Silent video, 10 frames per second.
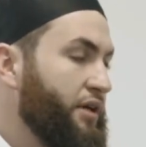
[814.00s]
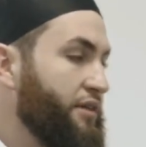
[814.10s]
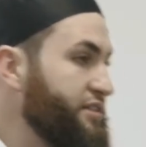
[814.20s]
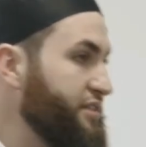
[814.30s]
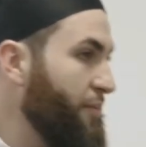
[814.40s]

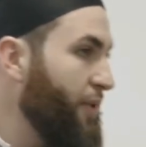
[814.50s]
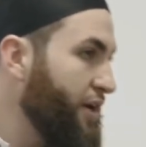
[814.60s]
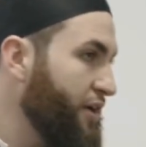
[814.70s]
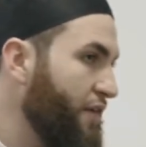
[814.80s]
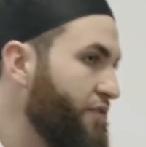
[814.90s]
This is the
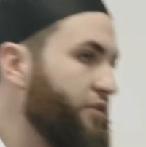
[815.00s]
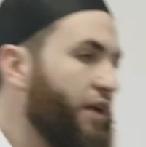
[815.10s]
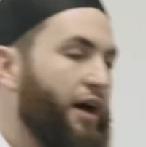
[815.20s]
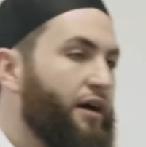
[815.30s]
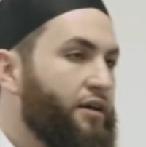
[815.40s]
barakah of the
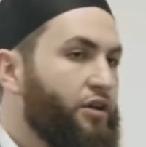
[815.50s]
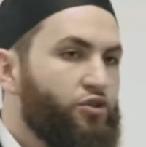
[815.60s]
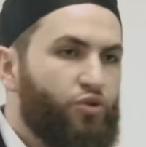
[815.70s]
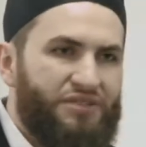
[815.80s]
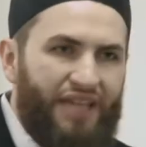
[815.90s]
dua.
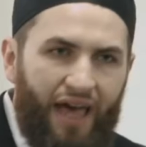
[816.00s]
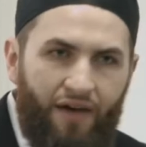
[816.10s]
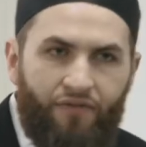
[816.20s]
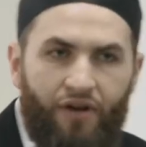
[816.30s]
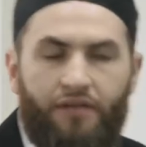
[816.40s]
Don't
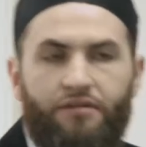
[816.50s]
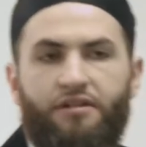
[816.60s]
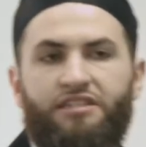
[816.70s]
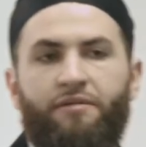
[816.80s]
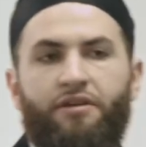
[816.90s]
ever
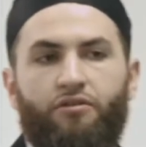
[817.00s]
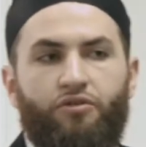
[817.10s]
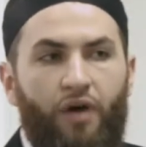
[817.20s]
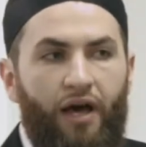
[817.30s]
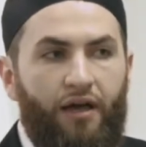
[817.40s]
underestimate your
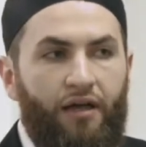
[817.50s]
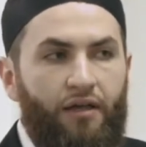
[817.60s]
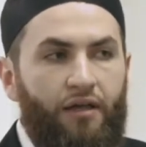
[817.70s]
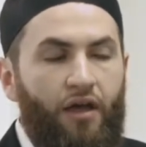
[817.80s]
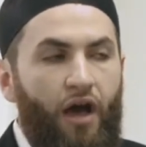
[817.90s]
dua.
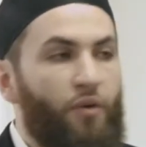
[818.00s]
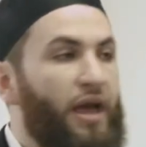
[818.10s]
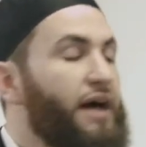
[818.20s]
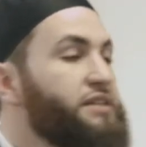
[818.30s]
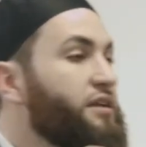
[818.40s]
And
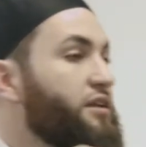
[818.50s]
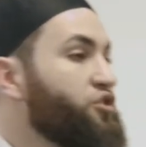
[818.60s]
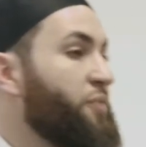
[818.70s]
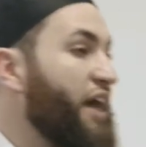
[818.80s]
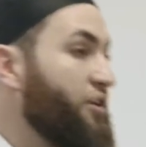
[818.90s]
we ask Allah
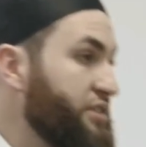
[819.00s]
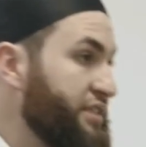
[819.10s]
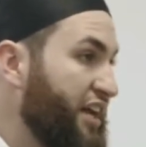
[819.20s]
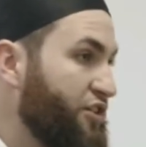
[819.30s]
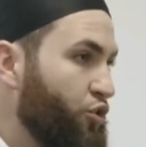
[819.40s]
subhanahu wa
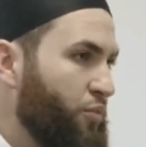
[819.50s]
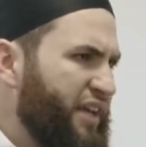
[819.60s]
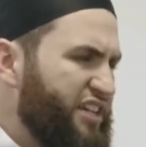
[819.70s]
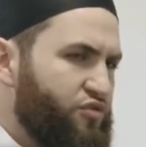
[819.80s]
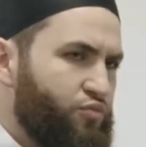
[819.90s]
ta'ala to
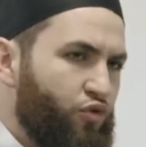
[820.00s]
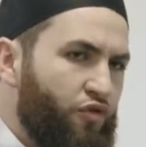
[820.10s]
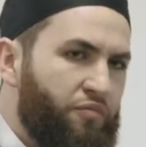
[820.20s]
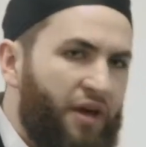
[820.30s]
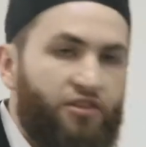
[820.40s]
make us
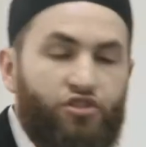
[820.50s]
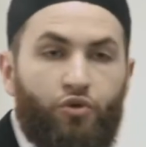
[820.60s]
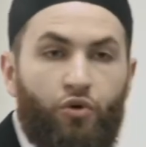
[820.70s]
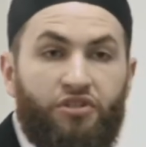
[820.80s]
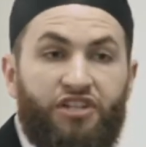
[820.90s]
moved by these
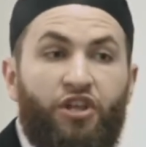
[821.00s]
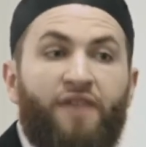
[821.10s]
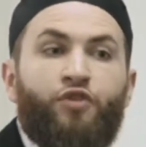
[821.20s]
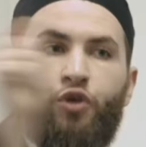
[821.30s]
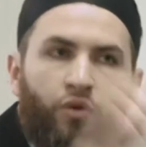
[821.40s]
stories. And you
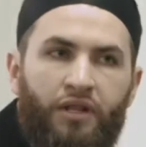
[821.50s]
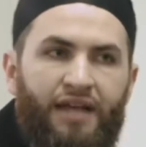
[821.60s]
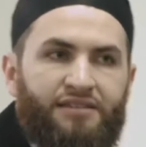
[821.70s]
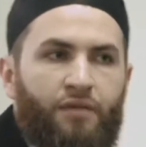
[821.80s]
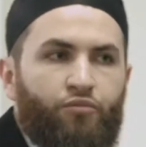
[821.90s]
have to
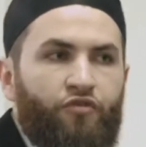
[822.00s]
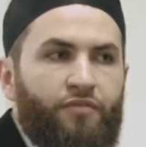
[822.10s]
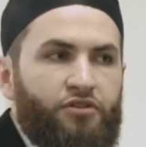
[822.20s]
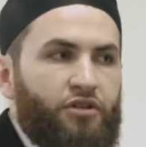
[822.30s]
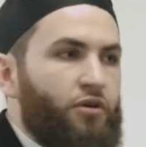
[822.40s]
utilize that
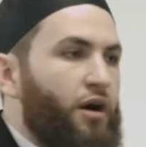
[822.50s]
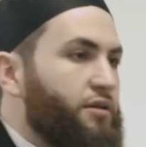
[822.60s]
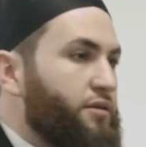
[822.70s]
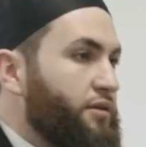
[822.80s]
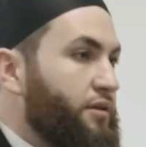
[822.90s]
movement in your
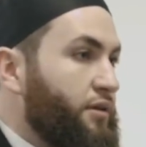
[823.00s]
heart.